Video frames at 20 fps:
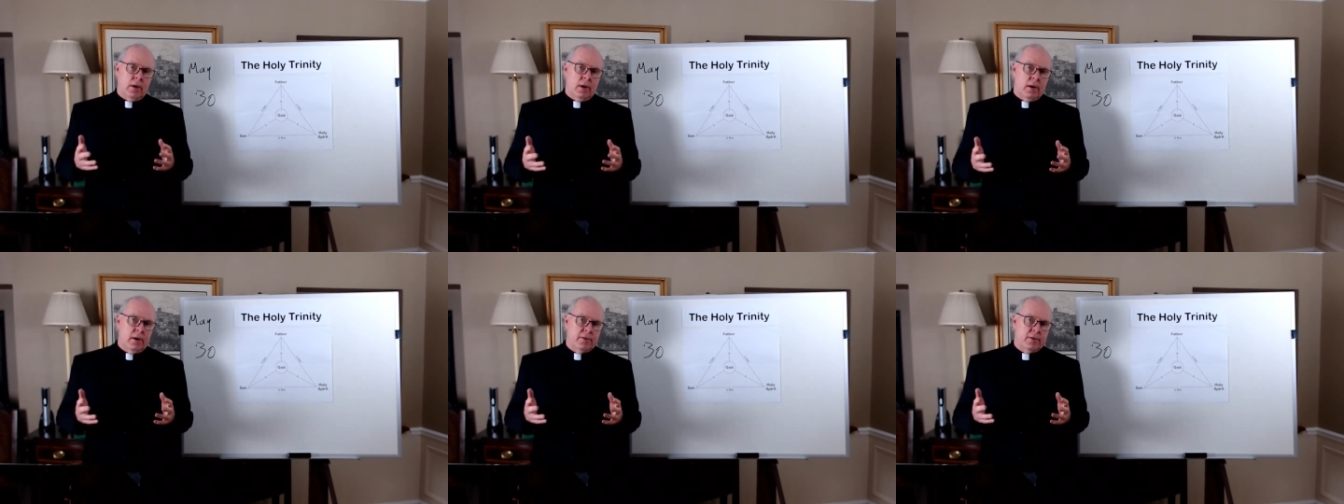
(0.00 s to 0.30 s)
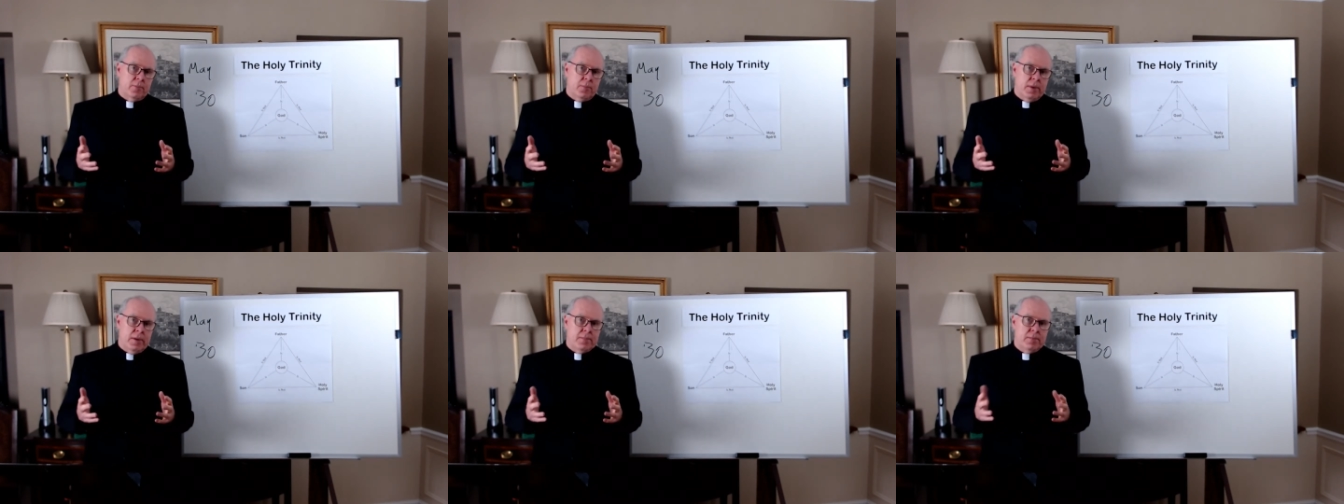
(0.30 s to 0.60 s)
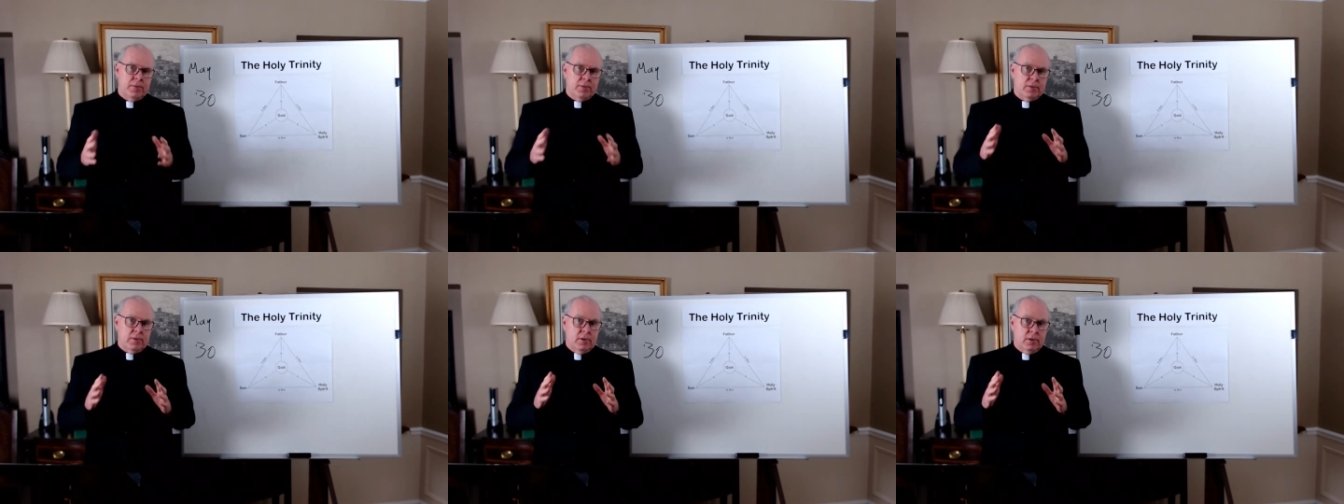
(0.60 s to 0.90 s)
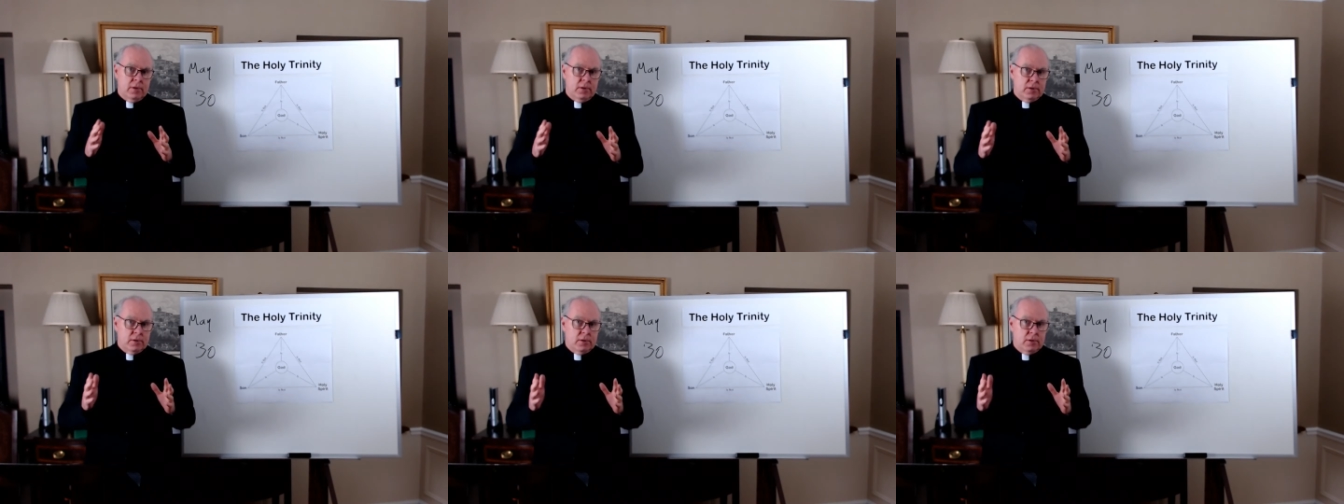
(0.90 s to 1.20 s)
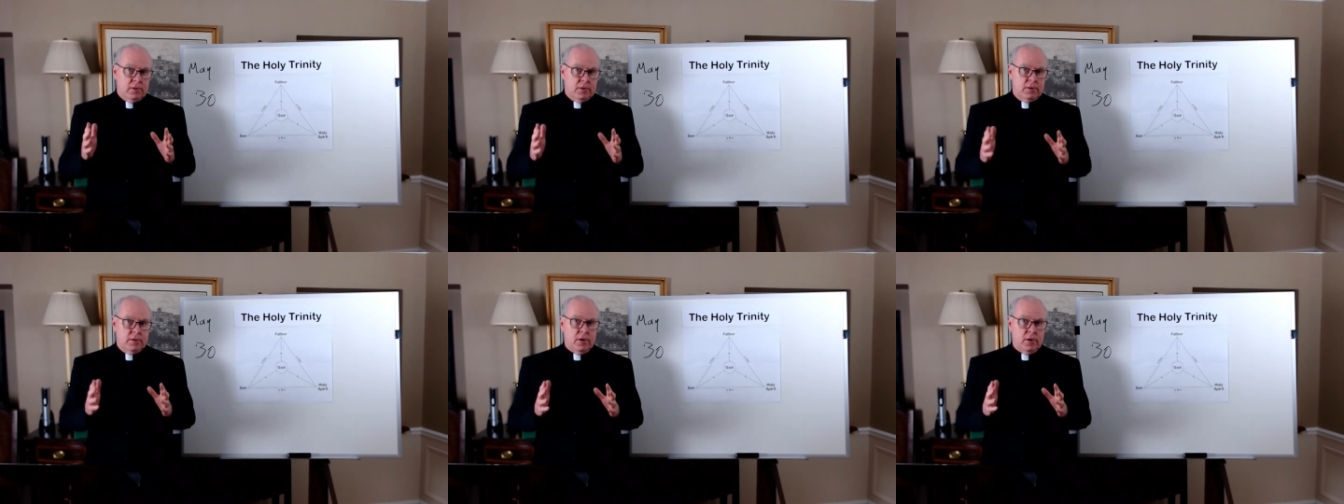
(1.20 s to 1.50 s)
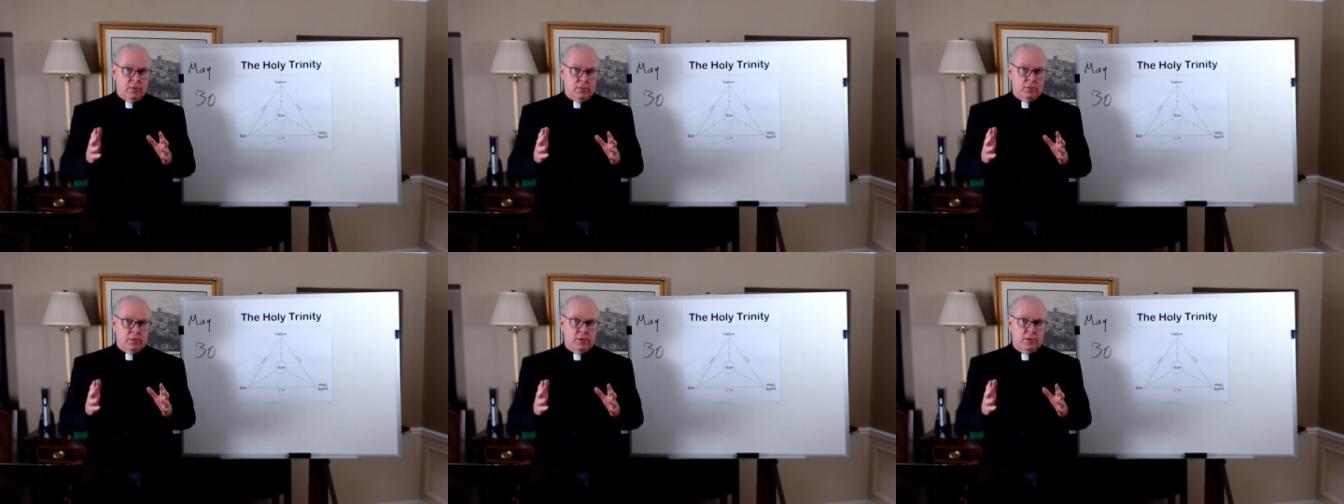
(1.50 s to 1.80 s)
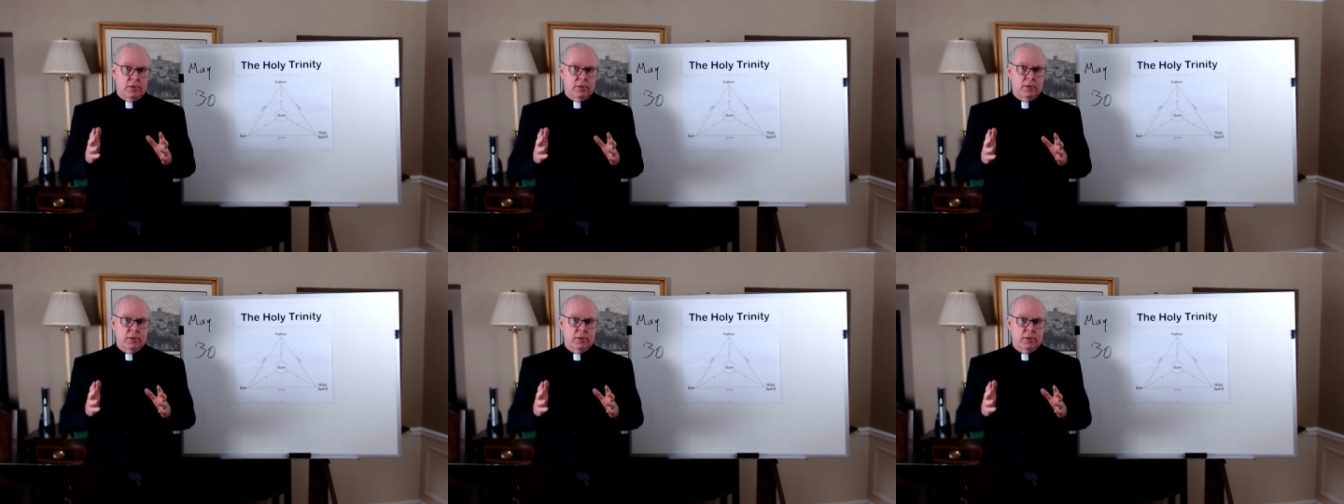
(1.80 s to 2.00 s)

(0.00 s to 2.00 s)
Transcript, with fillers: Other people don't.